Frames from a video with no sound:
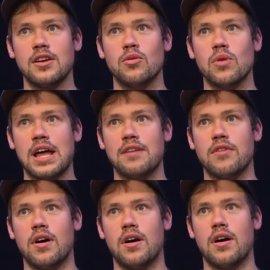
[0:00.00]
we'll have
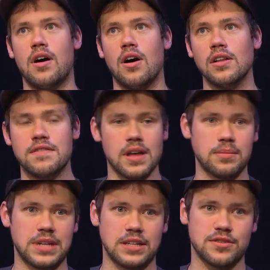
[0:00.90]
all of the
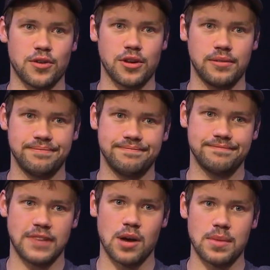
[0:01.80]
updates for you.
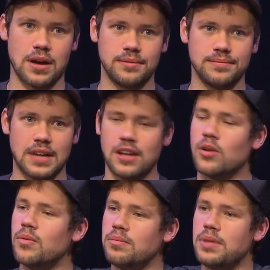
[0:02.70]
How about? I
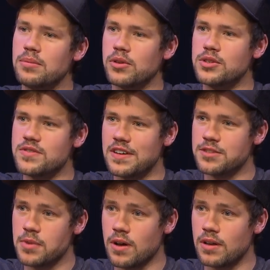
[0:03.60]
know people use
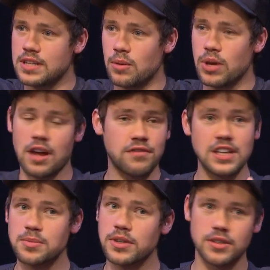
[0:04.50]
Facebook all the time. We got Facebook